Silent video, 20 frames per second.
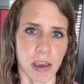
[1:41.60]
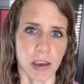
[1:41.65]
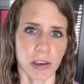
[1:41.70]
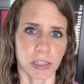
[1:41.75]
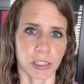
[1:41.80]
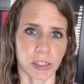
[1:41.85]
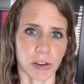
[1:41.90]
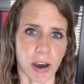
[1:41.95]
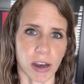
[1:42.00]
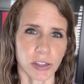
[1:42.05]

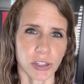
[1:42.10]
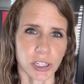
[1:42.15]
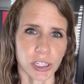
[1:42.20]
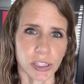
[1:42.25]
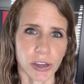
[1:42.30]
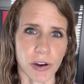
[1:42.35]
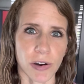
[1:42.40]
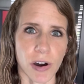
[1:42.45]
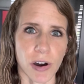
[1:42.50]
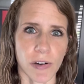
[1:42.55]
So I'll
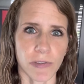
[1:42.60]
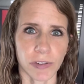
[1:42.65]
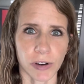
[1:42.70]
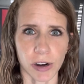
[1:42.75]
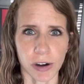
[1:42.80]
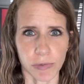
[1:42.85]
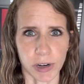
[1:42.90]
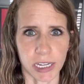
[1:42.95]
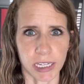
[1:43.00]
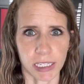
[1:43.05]
just go
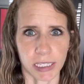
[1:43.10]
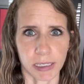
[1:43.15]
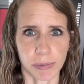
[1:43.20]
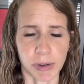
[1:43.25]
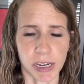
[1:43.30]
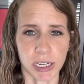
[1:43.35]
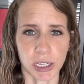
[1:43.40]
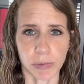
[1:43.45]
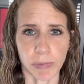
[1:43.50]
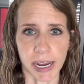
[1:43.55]
over what
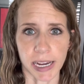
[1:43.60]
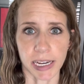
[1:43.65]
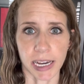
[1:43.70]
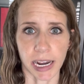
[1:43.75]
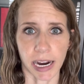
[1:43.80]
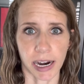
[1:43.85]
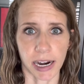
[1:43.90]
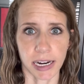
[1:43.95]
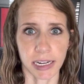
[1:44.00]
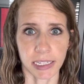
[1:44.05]
Speech by
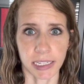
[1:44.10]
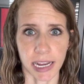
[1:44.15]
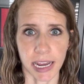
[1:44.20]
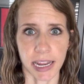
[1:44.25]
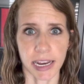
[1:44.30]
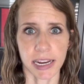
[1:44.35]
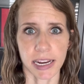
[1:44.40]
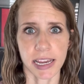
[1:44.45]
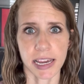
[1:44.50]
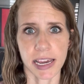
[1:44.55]
Garrett
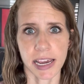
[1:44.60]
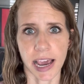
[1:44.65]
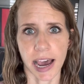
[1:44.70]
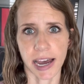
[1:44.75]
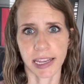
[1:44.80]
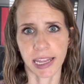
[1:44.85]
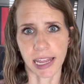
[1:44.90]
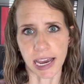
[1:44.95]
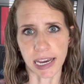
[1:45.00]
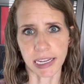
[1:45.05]
did. He
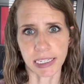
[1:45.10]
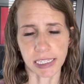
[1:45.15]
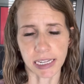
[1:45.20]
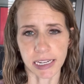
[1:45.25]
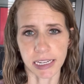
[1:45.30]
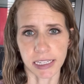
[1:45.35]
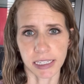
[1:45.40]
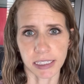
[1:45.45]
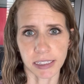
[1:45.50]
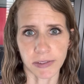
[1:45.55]
had
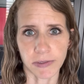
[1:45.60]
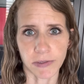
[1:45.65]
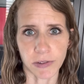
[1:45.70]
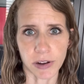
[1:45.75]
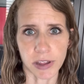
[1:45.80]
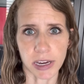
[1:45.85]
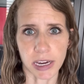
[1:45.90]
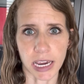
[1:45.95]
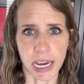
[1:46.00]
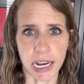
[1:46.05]
lessons for
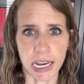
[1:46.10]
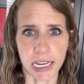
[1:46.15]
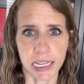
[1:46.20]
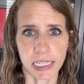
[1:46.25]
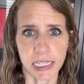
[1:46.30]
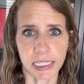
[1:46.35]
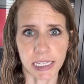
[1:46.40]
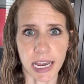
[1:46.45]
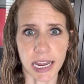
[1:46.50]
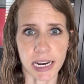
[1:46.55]
the
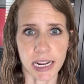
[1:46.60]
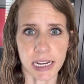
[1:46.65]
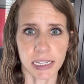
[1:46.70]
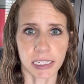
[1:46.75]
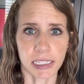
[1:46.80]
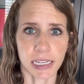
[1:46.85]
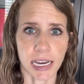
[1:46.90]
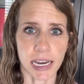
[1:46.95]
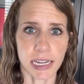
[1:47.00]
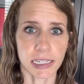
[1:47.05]
kids, and he
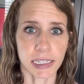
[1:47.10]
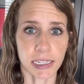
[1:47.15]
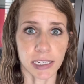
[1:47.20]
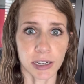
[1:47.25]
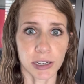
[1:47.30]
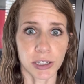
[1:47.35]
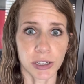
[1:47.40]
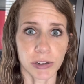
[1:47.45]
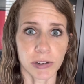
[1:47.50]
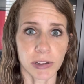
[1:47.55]
said
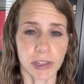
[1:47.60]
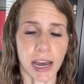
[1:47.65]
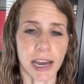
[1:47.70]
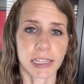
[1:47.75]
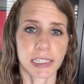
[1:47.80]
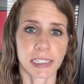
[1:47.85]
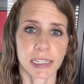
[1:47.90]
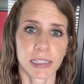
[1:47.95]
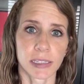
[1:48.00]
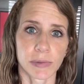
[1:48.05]
to do
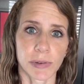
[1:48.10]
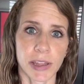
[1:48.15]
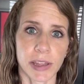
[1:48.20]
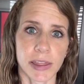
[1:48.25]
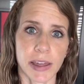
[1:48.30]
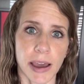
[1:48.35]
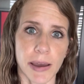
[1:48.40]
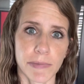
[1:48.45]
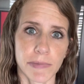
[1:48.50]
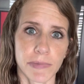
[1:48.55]
lessons with
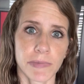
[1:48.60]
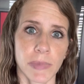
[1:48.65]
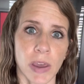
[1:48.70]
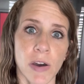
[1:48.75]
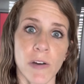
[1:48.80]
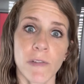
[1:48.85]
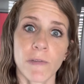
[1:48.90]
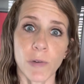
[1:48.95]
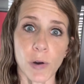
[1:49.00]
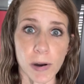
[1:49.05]
them,
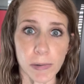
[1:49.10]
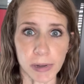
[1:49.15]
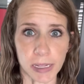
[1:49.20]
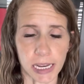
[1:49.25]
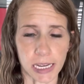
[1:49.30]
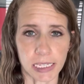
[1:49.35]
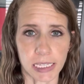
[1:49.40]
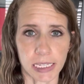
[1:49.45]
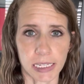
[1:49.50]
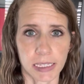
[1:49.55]
formal
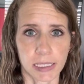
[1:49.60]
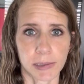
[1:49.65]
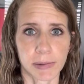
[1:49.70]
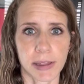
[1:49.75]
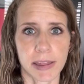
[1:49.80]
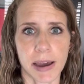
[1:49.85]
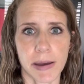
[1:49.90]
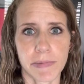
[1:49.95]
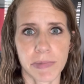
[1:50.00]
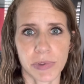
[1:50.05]
lessons
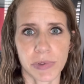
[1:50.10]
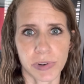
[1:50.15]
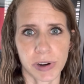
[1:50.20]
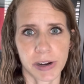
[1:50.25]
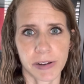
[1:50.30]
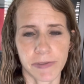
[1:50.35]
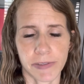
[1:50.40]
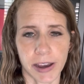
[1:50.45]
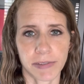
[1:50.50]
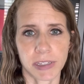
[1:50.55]
with them 3
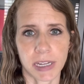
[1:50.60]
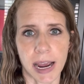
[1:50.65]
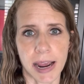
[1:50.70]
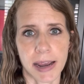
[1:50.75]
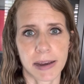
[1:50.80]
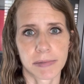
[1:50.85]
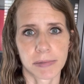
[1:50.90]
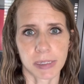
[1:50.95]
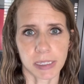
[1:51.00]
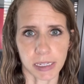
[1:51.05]
to 5
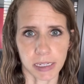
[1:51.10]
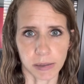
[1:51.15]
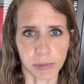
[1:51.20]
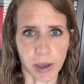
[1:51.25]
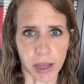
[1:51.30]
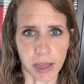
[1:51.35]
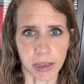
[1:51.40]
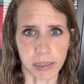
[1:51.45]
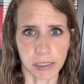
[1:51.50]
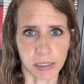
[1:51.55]
times, as
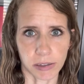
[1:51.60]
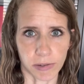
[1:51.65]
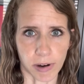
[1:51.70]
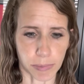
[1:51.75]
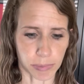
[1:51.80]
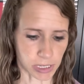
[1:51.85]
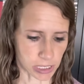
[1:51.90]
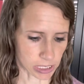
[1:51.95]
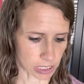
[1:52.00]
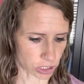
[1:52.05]
well as the
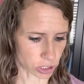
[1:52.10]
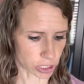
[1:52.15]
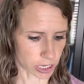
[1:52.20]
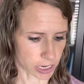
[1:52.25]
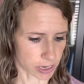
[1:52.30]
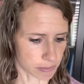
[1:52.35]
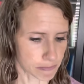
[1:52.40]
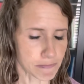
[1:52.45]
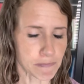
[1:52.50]
repetition.